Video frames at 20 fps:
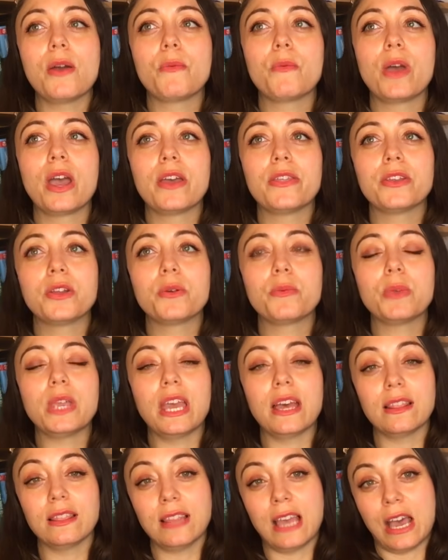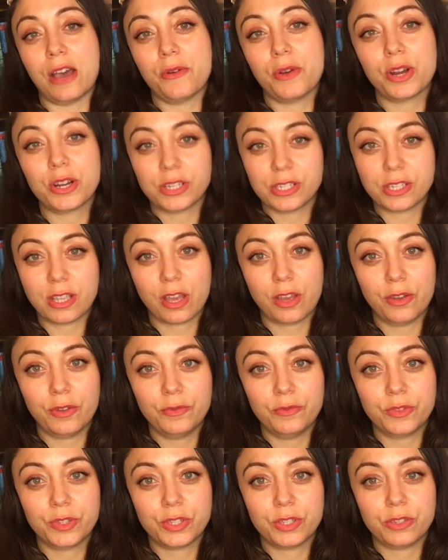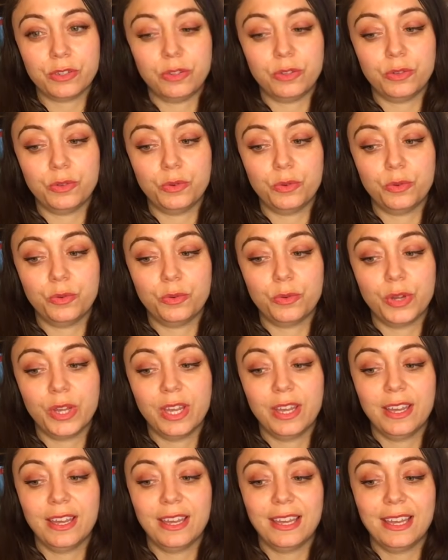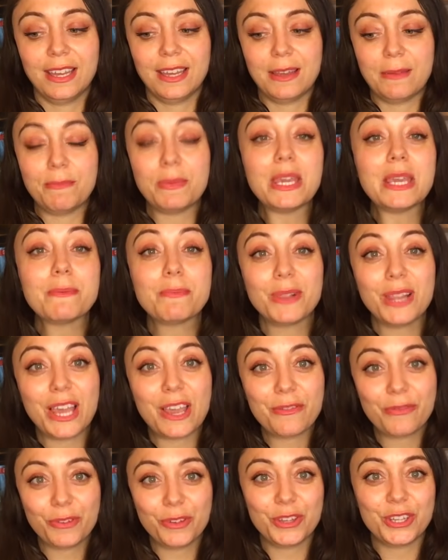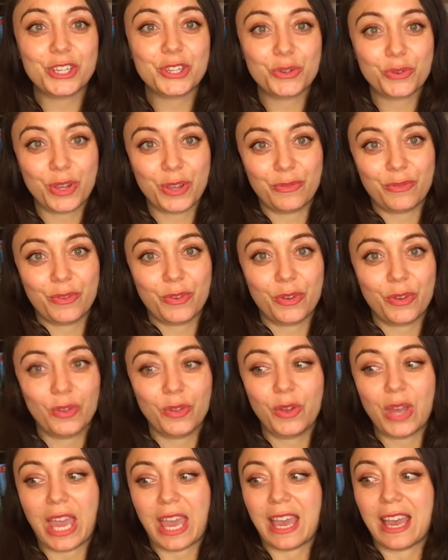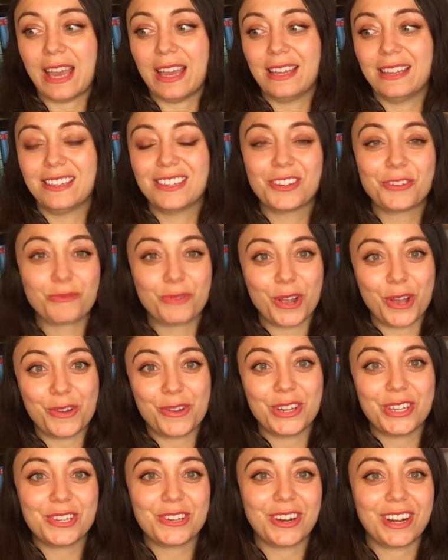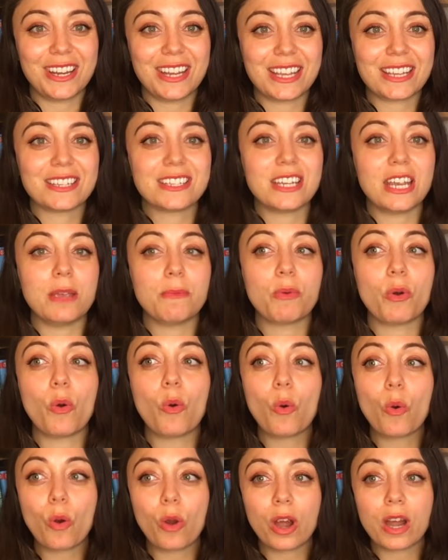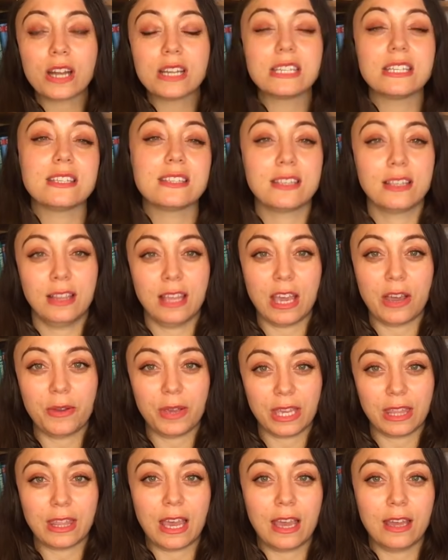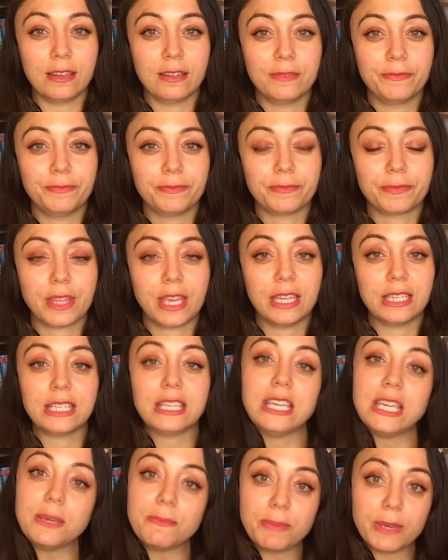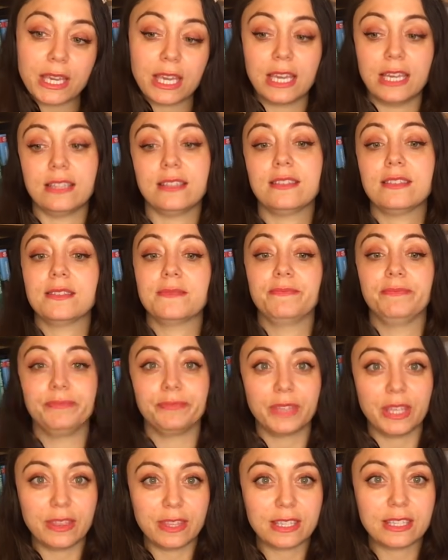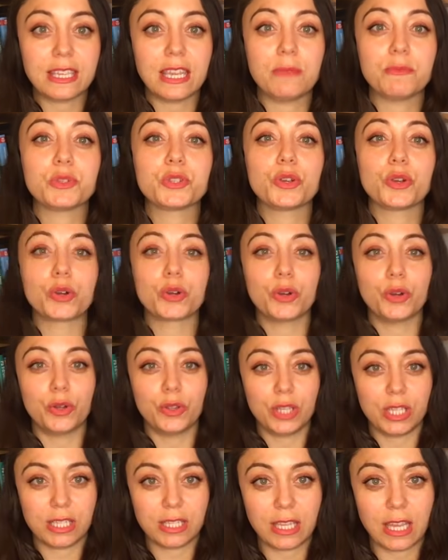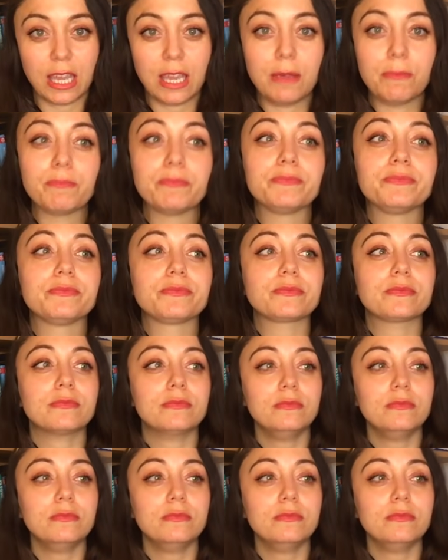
whether we allow ourselves to be playful and joyful and grow into our next shape, or disallowing that and keeping us in the same circle, the same